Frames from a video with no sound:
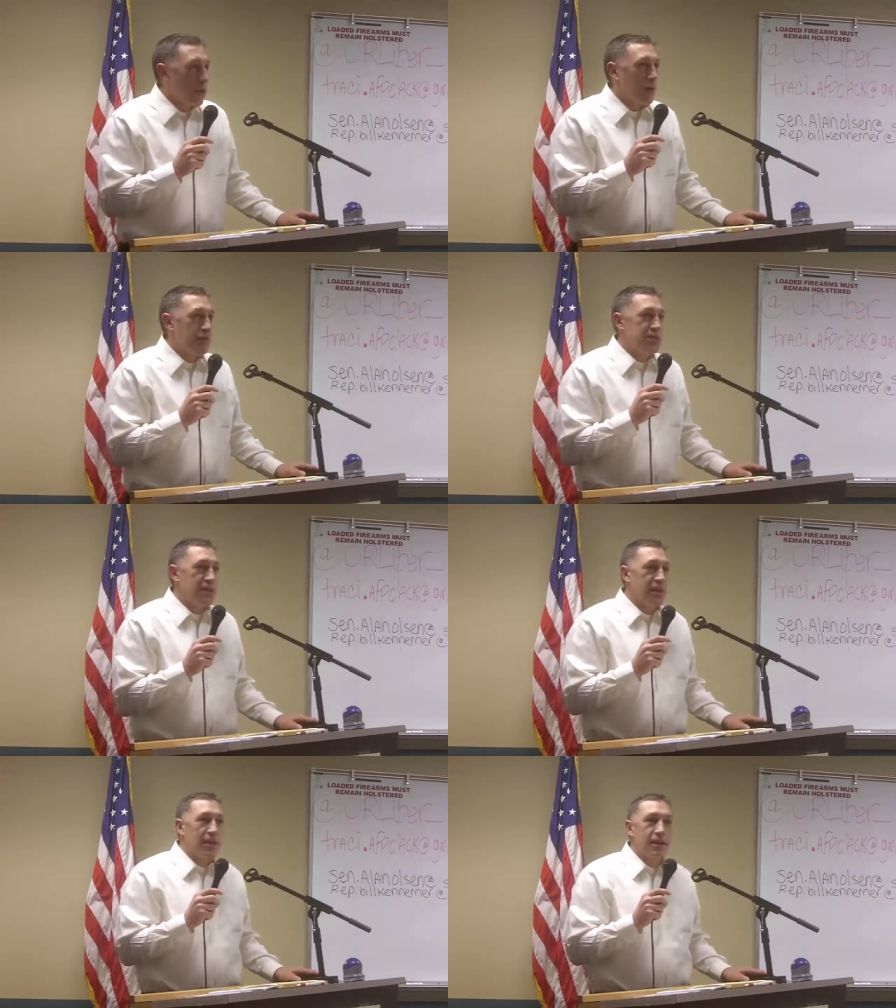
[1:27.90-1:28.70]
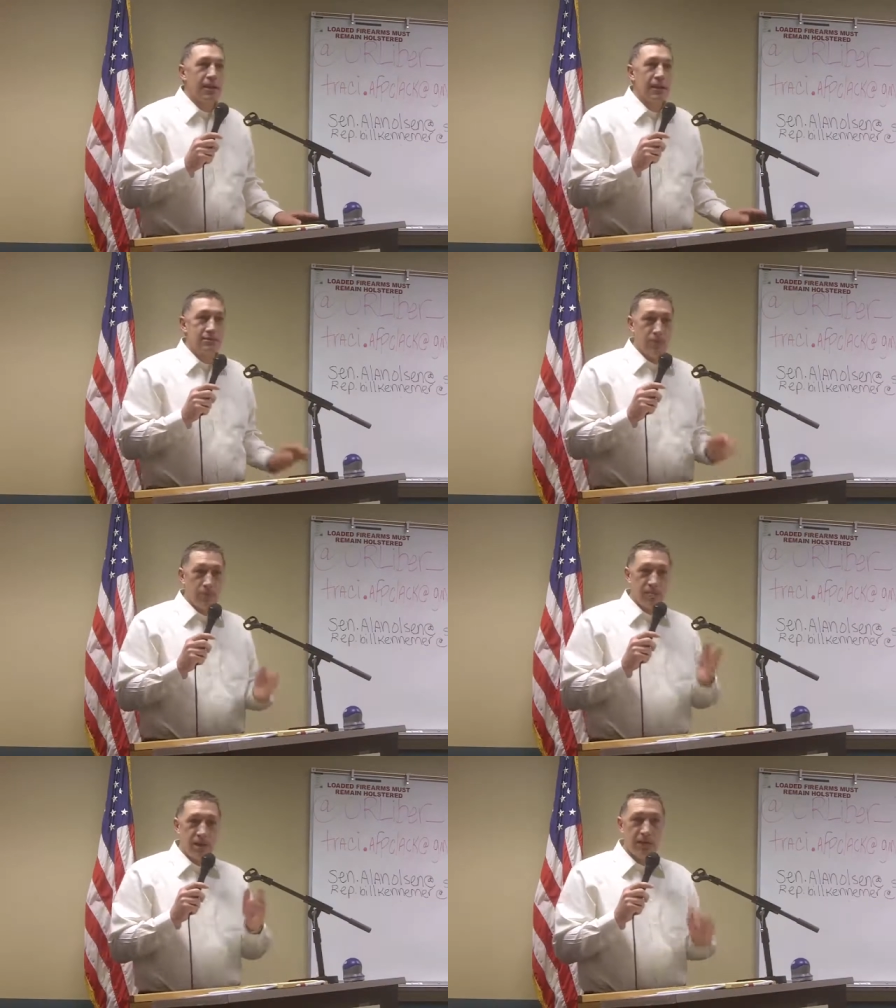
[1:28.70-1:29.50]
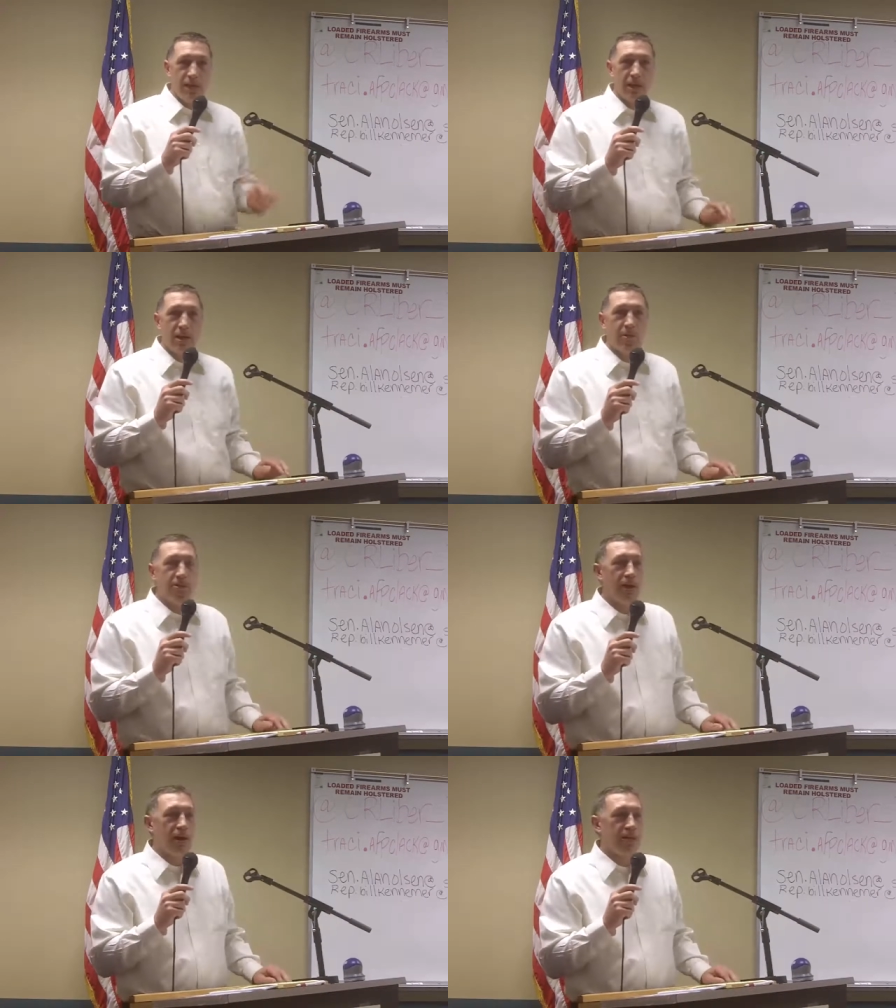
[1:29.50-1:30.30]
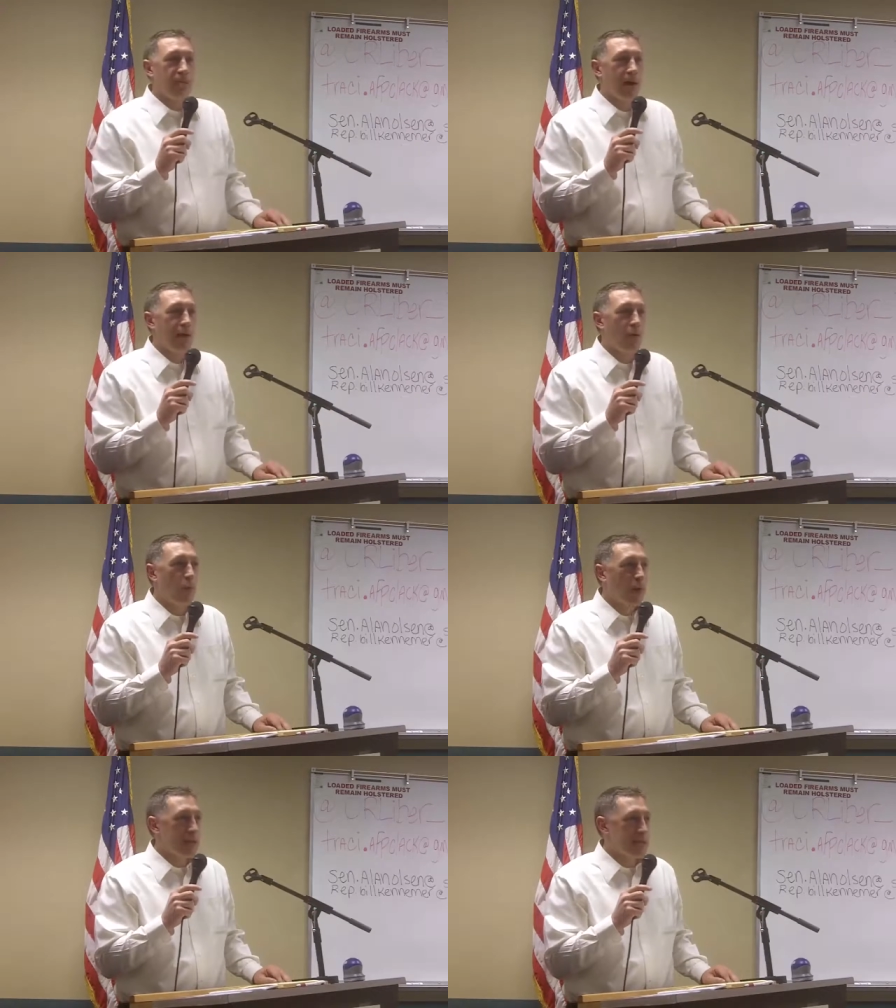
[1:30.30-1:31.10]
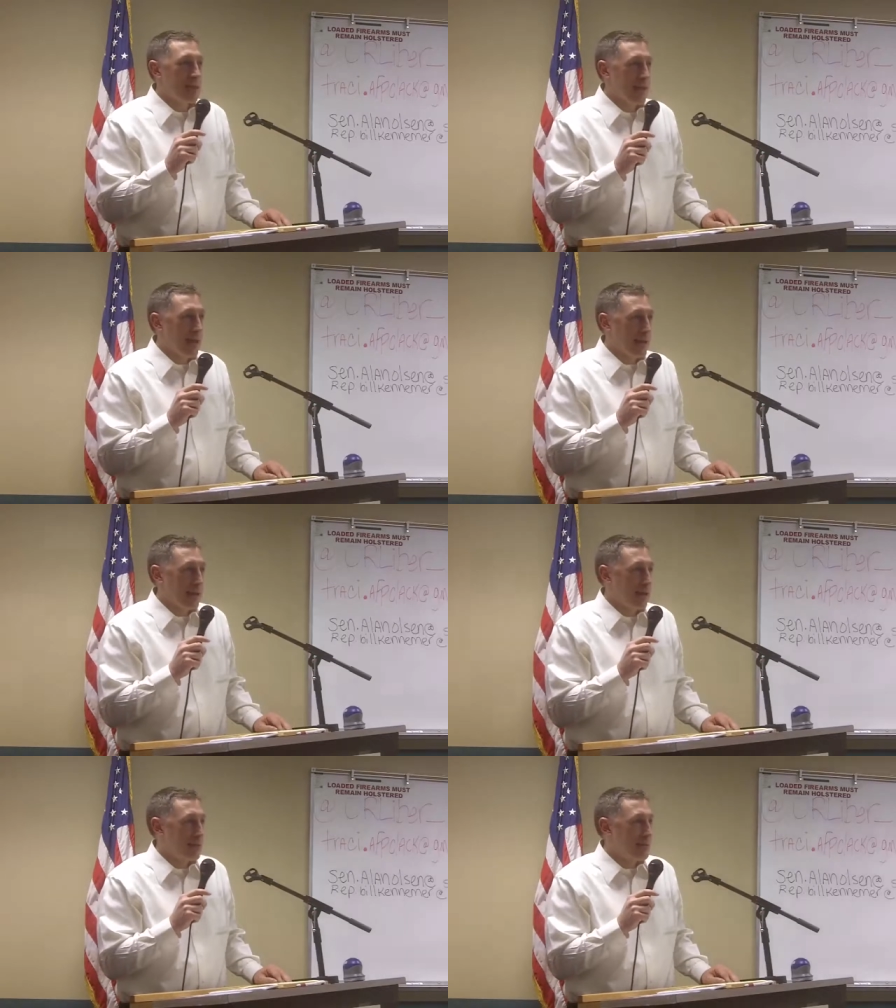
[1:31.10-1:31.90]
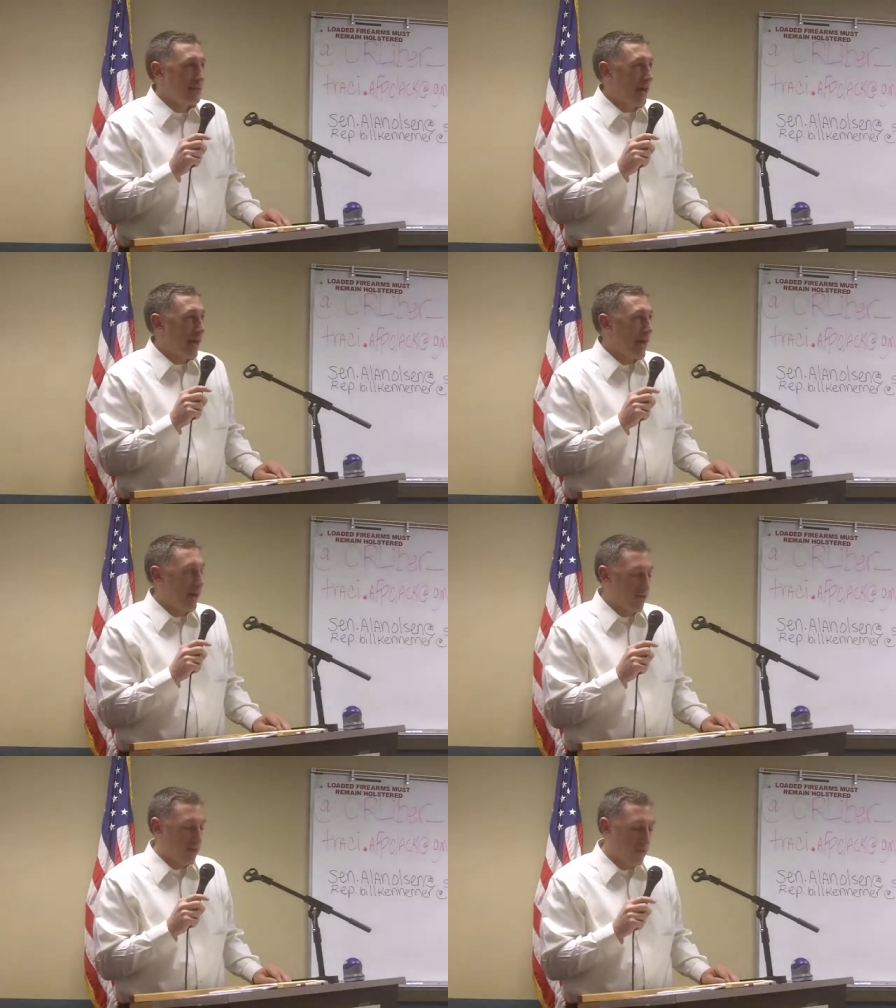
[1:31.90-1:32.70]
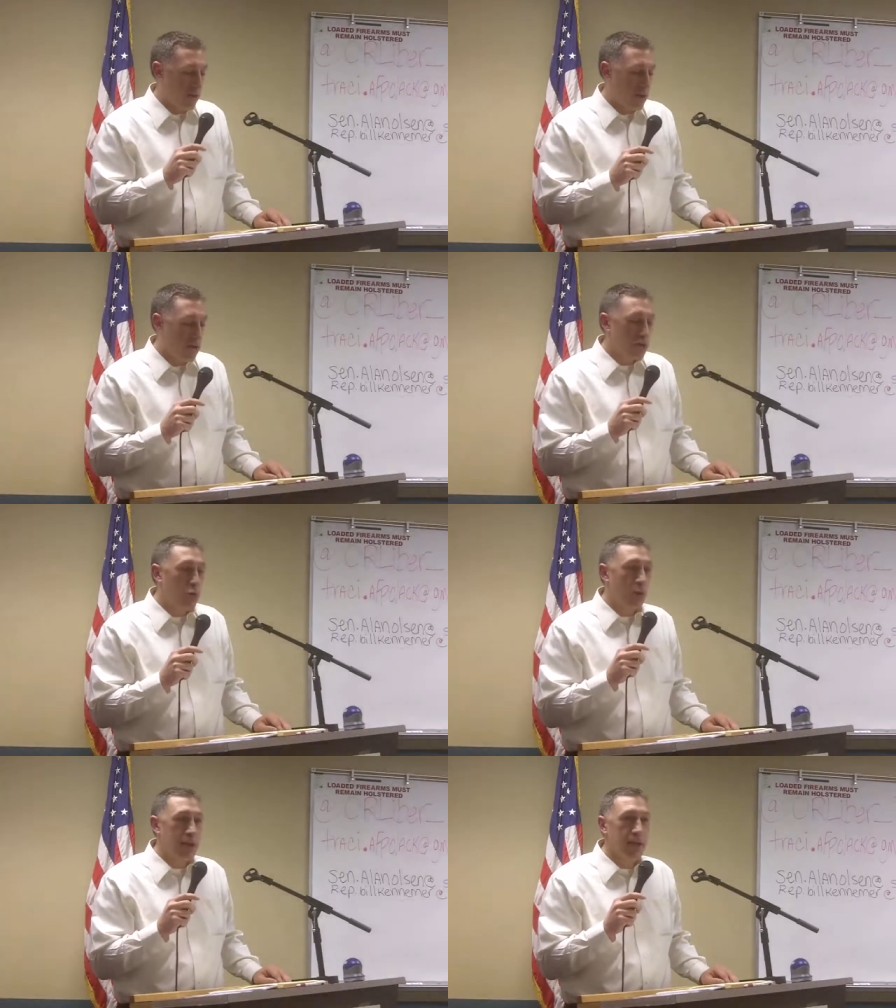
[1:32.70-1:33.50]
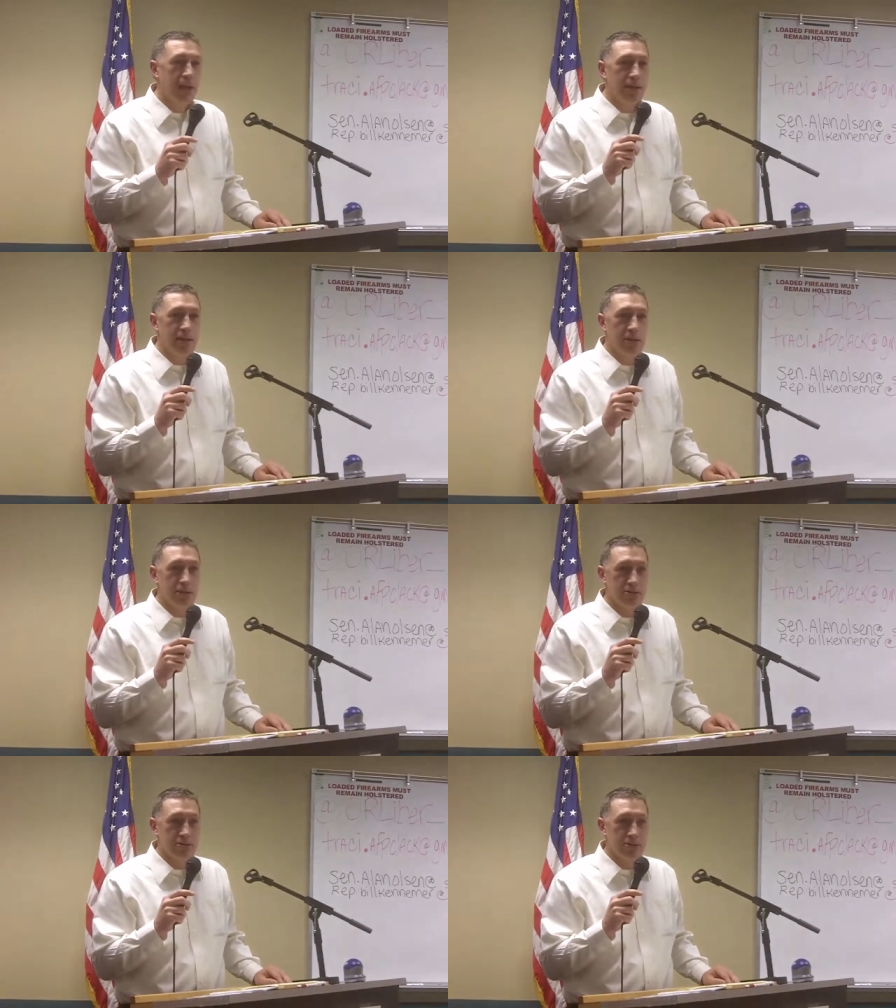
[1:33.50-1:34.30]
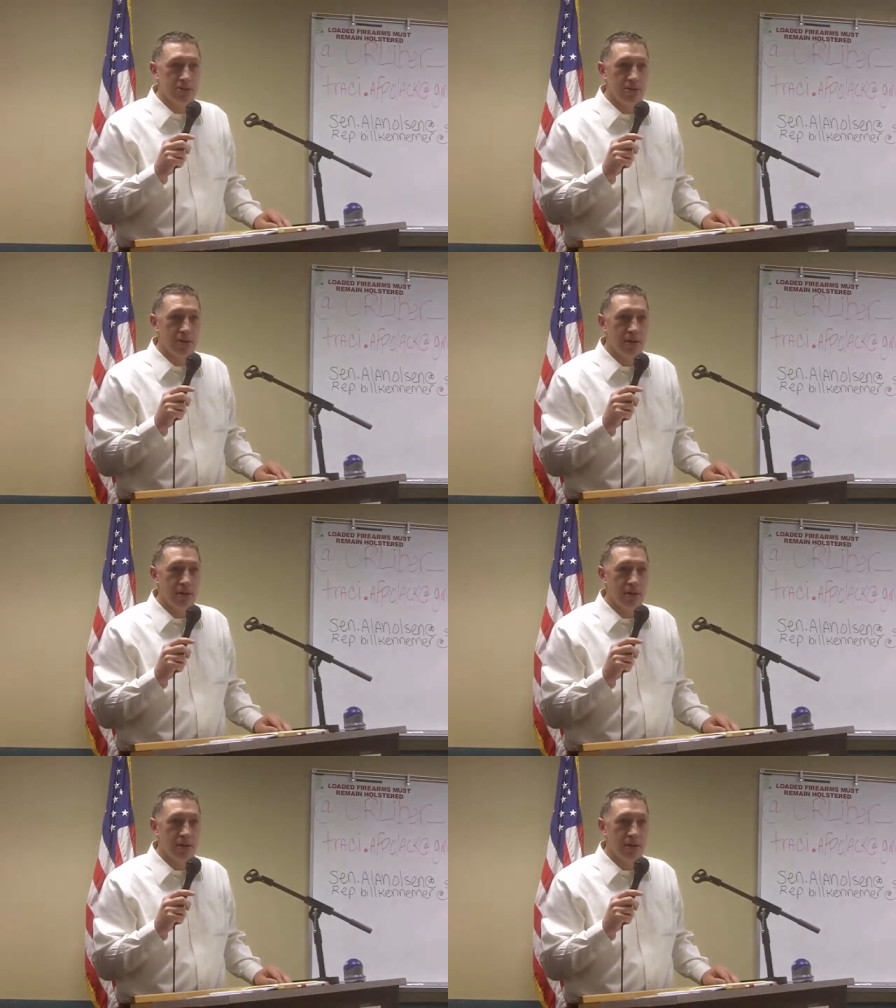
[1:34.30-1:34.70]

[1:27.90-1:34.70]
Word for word: We've seen, as Representative Kennemer talked about, what it's like to have 28 years